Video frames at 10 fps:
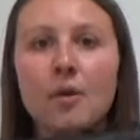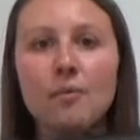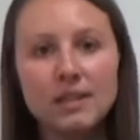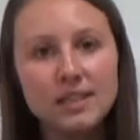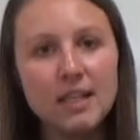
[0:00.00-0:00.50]

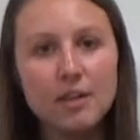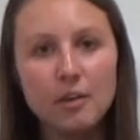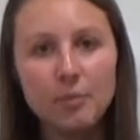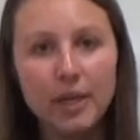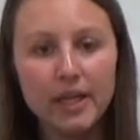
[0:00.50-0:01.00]
Once I
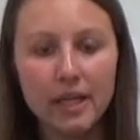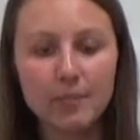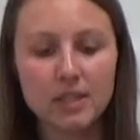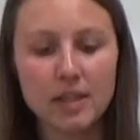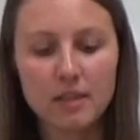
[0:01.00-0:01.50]
know the brand name
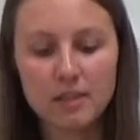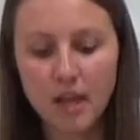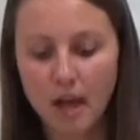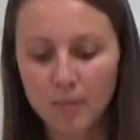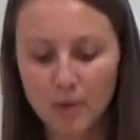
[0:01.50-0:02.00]
is on the
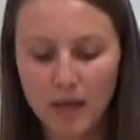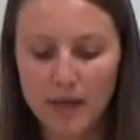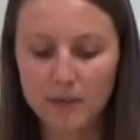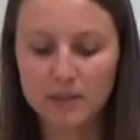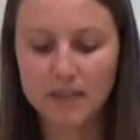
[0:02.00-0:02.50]
top,
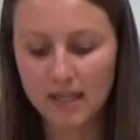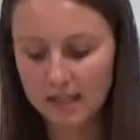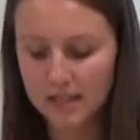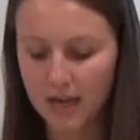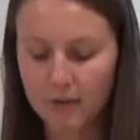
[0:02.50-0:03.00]
I will set
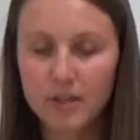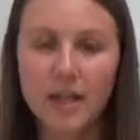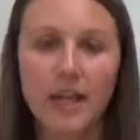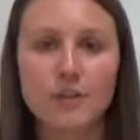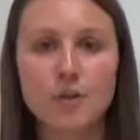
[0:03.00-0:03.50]
it down
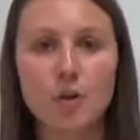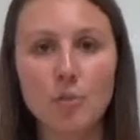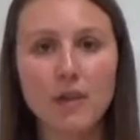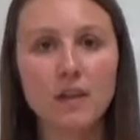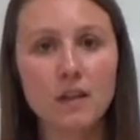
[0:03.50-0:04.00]
and
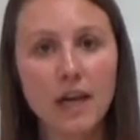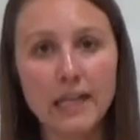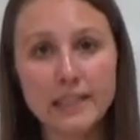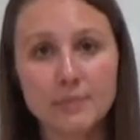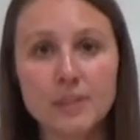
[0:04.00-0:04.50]
open the
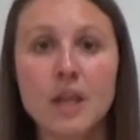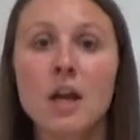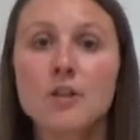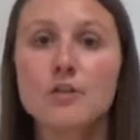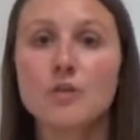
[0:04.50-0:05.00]

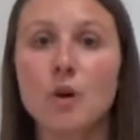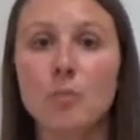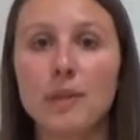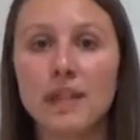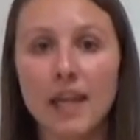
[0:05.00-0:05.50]
clasps to
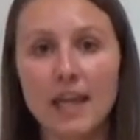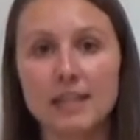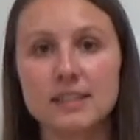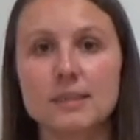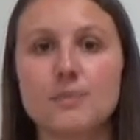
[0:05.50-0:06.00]
open the
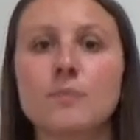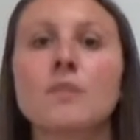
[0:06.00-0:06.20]
case.